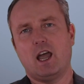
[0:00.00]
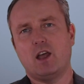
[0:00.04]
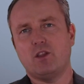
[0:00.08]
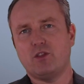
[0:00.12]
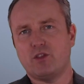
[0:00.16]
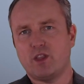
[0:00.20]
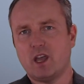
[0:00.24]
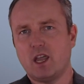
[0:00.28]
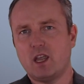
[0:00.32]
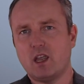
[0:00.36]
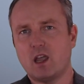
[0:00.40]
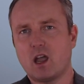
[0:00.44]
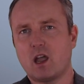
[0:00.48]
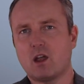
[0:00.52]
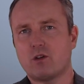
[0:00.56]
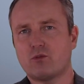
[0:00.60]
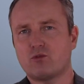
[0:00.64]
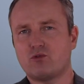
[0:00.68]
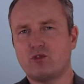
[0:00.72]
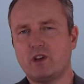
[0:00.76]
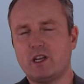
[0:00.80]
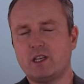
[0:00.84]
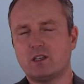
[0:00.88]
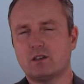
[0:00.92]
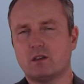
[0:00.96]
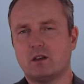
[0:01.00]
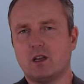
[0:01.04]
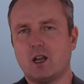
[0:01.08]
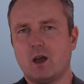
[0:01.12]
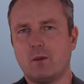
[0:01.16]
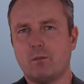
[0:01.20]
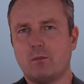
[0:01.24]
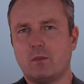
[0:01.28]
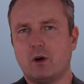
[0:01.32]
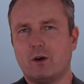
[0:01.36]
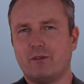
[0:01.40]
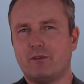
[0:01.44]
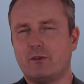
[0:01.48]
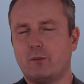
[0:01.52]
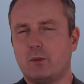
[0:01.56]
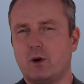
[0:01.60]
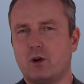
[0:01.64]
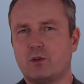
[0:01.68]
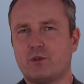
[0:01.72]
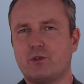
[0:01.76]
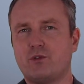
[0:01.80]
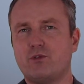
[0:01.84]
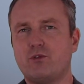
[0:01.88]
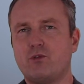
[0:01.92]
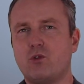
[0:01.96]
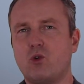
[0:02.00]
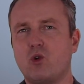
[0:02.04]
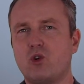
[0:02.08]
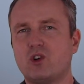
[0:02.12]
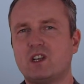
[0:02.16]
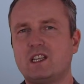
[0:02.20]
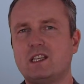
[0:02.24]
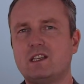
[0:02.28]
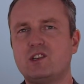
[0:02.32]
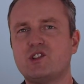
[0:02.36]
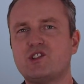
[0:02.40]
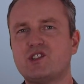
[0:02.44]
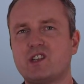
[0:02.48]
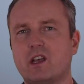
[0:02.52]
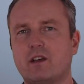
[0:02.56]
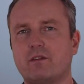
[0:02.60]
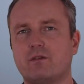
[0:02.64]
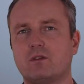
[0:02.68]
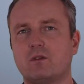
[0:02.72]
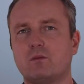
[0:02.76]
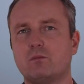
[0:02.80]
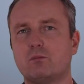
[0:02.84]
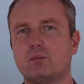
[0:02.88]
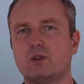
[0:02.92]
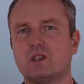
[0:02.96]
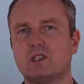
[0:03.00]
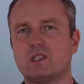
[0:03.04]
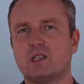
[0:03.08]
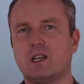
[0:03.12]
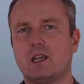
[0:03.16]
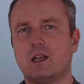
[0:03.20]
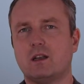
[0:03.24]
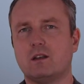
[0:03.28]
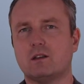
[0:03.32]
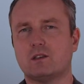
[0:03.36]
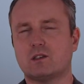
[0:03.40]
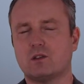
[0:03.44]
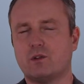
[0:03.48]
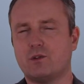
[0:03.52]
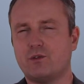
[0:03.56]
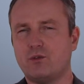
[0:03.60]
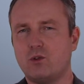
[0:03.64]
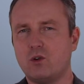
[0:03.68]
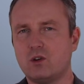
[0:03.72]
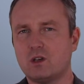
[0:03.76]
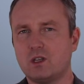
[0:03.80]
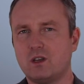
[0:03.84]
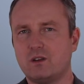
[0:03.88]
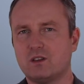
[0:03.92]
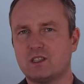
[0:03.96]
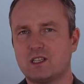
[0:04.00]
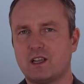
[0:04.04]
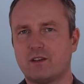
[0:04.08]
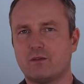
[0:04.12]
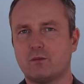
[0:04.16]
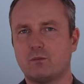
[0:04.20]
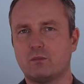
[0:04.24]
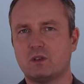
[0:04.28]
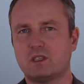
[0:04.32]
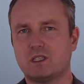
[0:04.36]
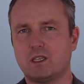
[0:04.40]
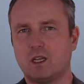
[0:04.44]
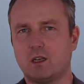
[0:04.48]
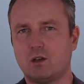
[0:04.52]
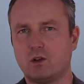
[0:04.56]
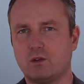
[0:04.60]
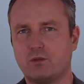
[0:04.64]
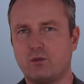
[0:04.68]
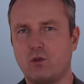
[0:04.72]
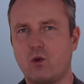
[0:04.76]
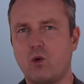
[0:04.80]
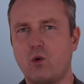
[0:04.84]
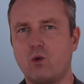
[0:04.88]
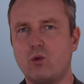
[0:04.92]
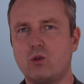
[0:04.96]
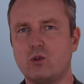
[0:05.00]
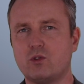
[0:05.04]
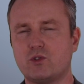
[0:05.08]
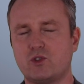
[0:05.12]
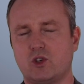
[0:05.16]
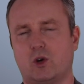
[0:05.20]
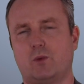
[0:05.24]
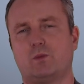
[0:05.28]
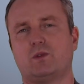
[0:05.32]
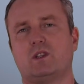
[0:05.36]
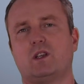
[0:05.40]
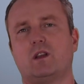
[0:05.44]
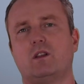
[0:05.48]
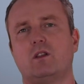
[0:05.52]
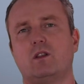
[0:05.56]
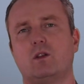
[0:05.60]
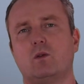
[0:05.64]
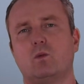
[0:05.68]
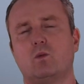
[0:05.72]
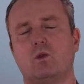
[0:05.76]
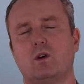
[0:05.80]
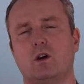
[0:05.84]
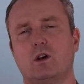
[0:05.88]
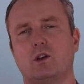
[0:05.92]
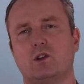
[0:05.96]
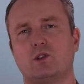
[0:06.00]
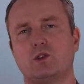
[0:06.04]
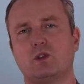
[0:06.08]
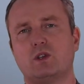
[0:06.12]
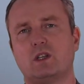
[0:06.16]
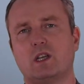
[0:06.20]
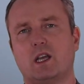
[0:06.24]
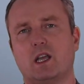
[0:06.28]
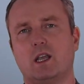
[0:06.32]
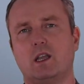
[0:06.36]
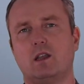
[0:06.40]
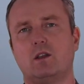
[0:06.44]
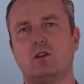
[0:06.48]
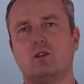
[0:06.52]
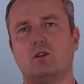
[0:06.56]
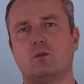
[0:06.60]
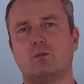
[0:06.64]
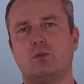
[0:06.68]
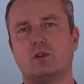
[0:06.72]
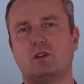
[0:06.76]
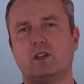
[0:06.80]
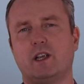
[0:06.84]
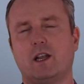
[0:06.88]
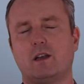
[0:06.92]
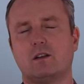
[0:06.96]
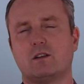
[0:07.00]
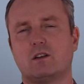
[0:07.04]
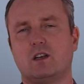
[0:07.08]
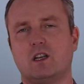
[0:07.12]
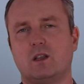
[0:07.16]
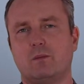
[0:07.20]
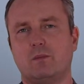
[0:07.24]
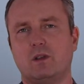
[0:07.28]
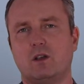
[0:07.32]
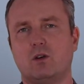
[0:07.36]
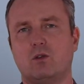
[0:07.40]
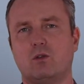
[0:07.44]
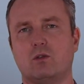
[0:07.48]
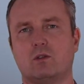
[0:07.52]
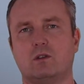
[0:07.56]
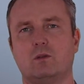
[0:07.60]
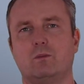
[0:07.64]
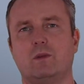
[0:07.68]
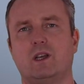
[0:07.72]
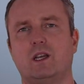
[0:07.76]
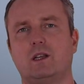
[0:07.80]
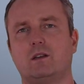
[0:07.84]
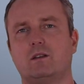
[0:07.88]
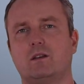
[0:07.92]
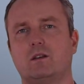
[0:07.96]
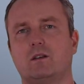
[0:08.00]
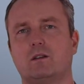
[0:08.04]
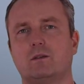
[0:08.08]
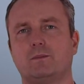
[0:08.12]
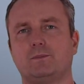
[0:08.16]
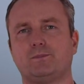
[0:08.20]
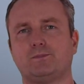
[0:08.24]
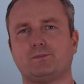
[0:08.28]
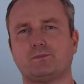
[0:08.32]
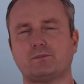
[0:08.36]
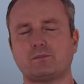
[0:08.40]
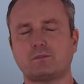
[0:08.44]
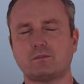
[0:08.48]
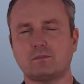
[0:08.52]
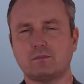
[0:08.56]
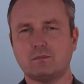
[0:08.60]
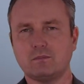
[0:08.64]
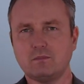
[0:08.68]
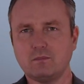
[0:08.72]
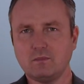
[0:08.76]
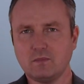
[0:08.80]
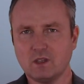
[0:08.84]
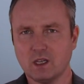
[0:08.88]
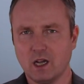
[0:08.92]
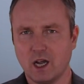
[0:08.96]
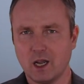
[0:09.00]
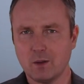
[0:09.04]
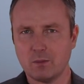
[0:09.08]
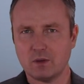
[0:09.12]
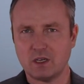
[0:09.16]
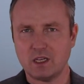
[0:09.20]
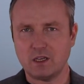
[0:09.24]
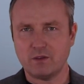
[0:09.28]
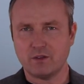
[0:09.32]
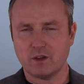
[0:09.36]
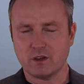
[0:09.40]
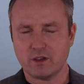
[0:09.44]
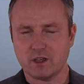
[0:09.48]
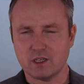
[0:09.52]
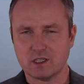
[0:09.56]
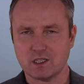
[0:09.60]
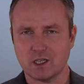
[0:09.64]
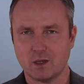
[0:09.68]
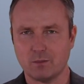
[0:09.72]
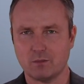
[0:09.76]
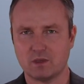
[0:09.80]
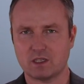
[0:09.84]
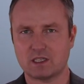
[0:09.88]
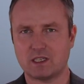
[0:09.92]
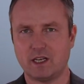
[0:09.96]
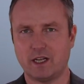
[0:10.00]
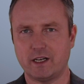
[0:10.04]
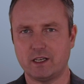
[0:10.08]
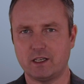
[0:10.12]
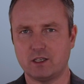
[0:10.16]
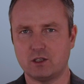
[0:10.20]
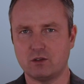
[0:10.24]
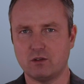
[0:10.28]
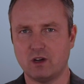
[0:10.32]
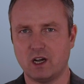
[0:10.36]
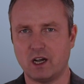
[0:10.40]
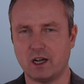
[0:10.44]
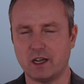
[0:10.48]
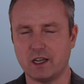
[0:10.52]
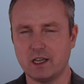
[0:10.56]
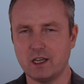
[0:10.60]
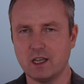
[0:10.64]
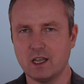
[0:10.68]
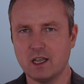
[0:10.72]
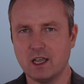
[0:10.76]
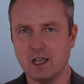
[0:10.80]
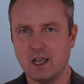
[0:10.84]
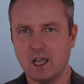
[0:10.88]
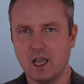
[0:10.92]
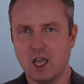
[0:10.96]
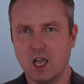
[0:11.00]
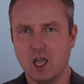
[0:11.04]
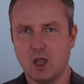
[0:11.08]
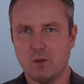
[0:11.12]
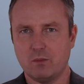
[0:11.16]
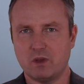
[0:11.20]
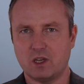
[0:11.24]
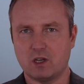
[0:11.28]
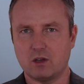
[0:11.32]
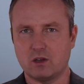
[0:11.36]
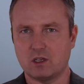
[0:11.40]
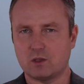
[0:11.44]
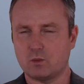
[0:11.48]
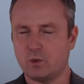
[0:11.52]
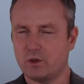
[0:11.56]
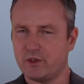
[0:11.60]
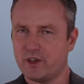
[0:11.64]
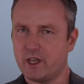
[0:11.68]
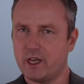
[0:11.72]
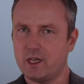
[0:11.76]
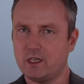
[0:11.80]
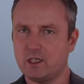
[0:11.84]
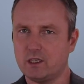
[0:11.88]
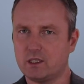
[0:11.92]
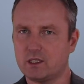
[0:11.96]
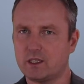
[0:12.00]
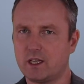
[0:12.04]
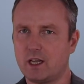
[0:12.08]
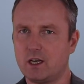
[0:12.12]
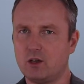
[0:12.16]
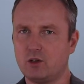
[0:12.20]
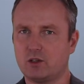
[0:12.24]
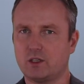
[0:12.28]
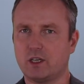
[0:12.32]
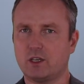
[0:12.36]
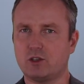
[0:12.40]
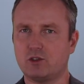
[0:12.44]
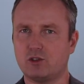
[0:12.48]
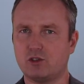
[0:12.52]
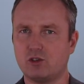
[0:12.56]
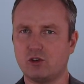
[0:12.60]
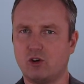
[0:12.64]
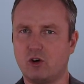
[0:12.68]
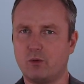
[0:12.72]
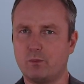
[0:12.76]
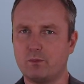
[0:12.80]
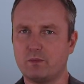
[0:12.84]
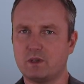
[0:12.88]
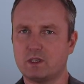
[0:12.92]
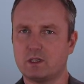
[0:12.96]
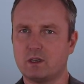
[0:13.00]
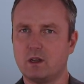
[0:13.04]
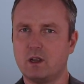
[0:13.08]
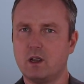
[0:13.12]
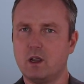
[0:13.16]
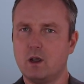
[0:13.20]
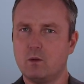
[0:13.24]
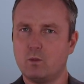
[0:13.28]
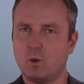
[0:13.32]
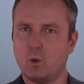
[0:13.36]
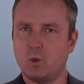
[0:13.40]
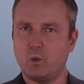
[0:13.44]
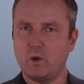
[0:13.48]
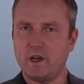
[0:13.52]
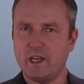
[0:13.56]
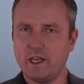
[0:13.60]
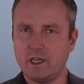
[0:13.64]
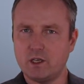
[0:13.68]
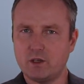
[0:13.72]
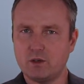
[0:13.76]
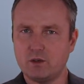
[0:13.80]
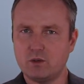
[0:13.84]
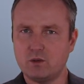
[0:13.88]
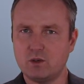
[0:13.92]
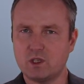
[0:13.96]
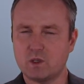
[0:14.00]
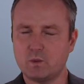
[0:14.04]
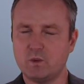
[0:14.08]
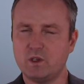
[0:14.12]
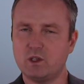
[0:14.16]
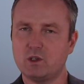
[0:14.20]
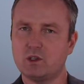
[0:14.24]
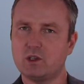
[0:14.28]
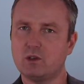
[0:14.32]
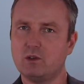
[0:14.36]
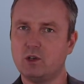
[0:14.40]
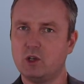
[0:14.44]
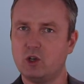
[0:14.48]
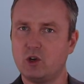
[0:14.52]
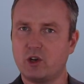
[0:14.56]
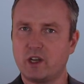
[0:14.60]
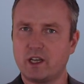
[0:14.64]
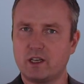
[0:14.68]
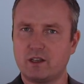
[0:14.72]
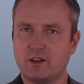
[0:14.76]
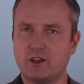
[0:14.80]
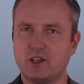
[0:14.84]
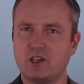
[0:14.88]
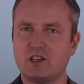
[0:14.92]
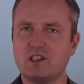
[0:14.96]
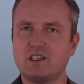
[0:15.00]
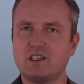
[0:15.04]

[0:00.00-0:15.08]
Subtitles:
And they have reached a number of about 47%. So 47% of all jobs in the world today could potentially be automated. I believe that this number is slightly too high, because what they did is they looked at jobs. What we need to do is we need to look at the